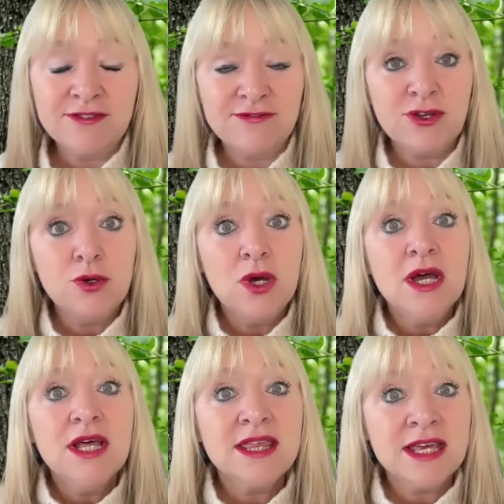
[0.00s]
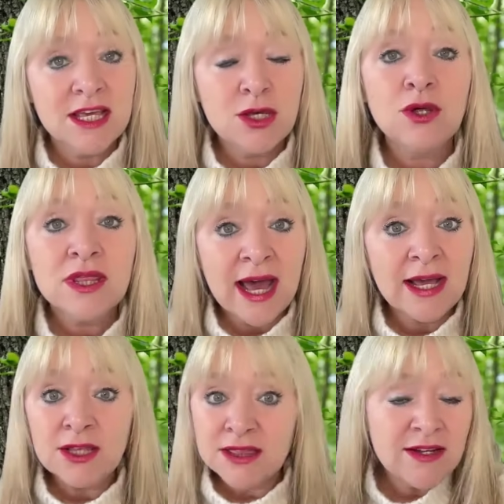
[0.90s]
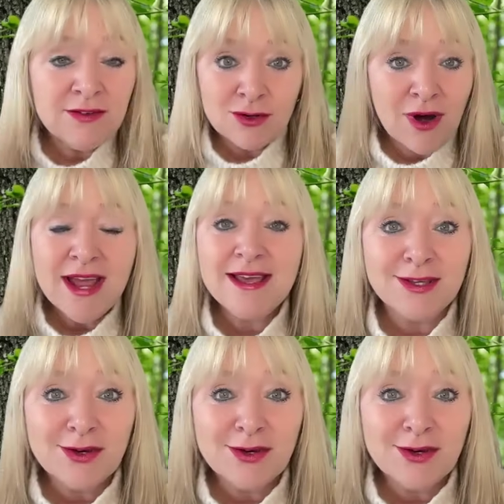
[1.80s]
If you think you're that, then great,